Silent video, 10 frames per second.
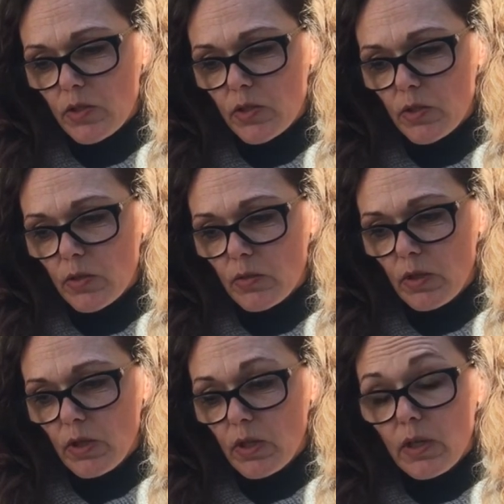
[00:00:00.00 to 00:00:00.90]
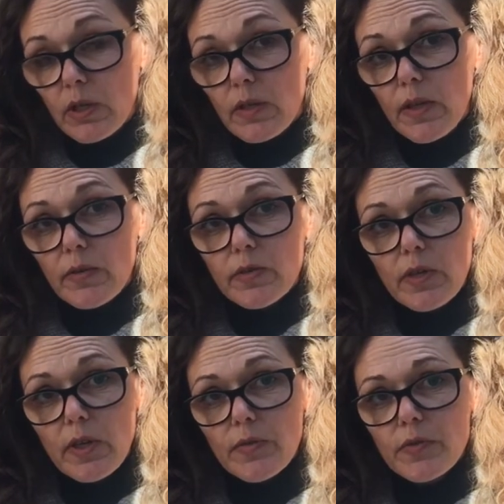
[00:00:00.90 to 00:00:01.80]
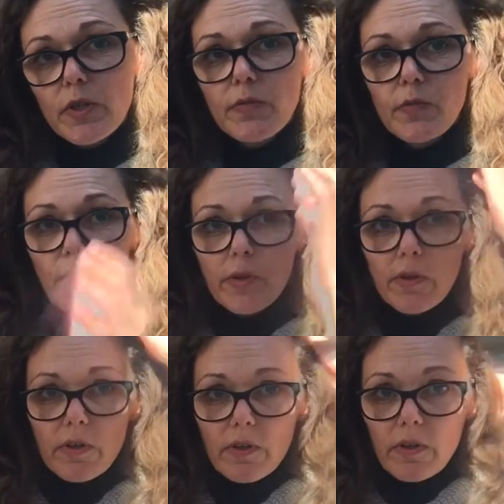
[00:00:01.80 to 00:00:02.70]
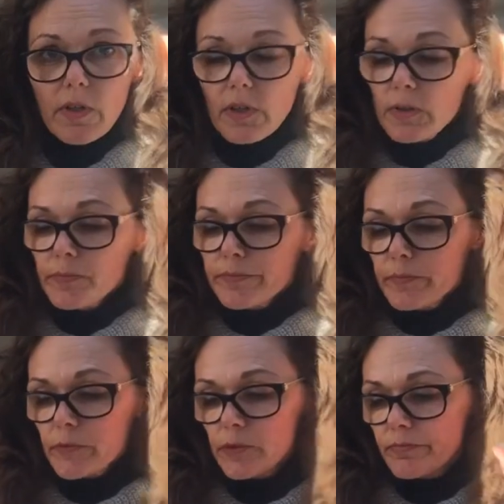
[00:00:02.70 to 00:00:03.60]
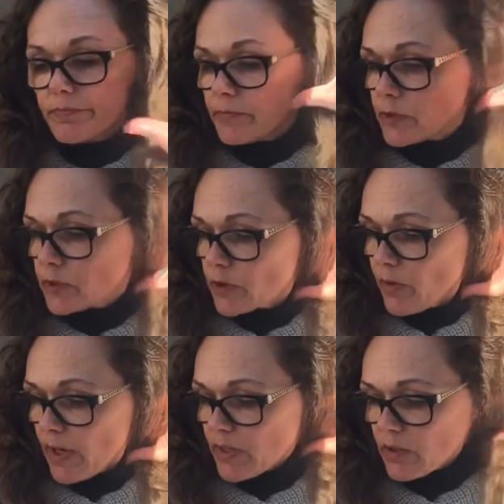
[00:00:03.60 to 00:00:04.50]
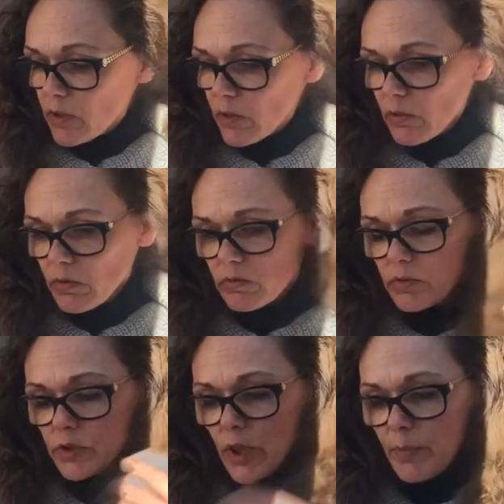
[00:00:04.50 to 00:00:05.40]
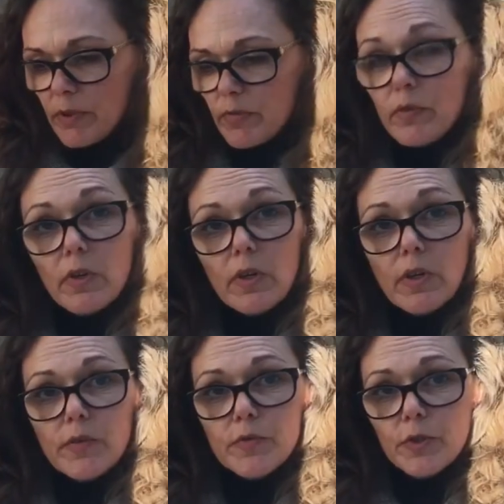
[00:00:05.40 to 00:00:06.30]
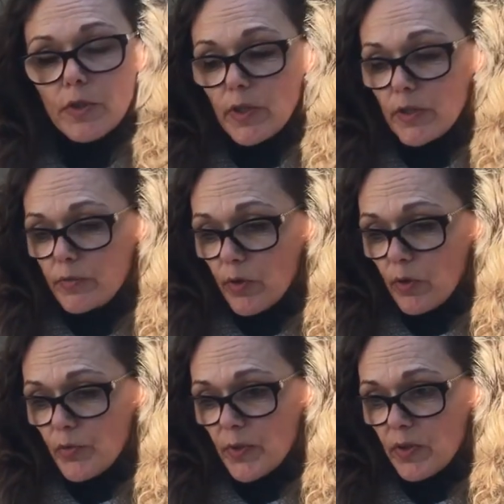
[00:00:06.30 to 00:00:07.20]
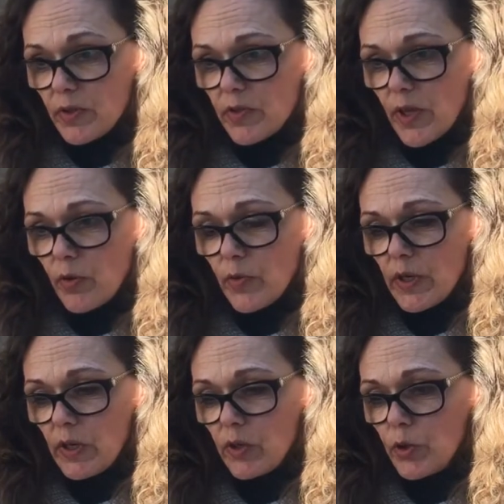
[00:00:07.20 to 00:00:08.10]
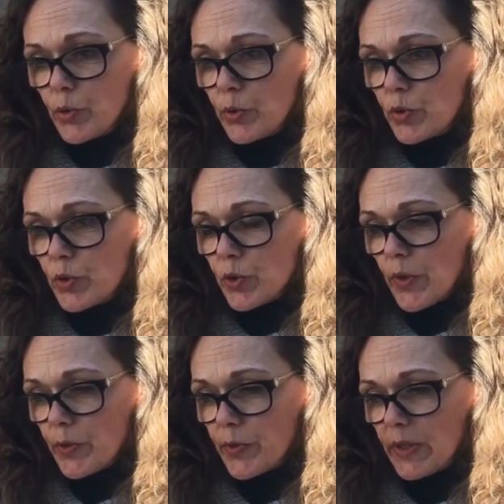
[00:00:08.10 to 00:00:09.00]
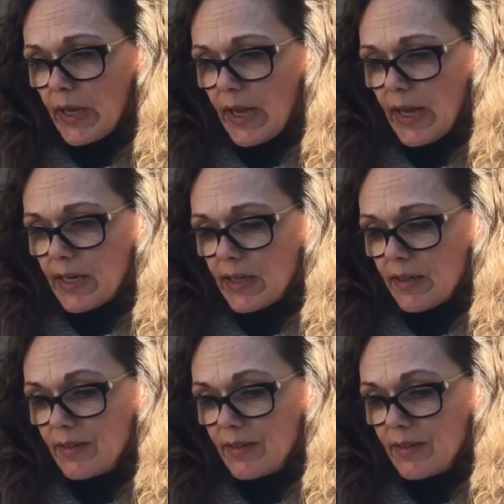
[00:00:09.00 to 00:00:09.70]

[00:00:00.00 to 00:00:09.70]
So there was a lot of stuff going on. So I didn't go shopping for a lot of toilet rolls because I already knew, so I already had it.